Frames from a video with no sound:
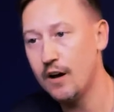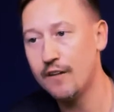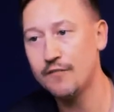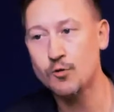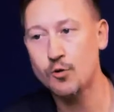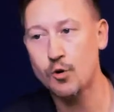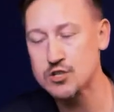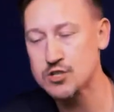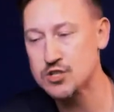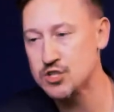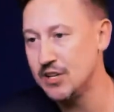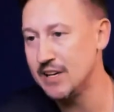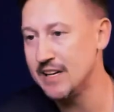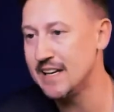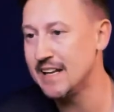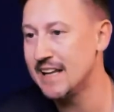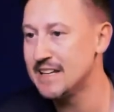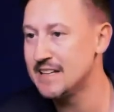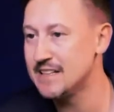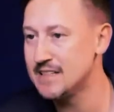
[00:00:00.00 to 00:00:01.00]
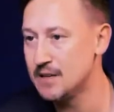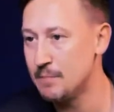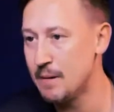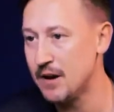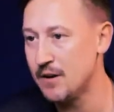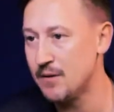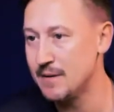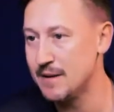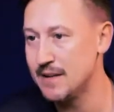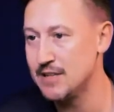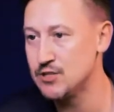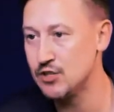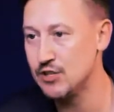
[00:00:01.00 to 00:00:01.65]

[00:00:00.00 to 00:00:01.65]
of course you need to get into better means.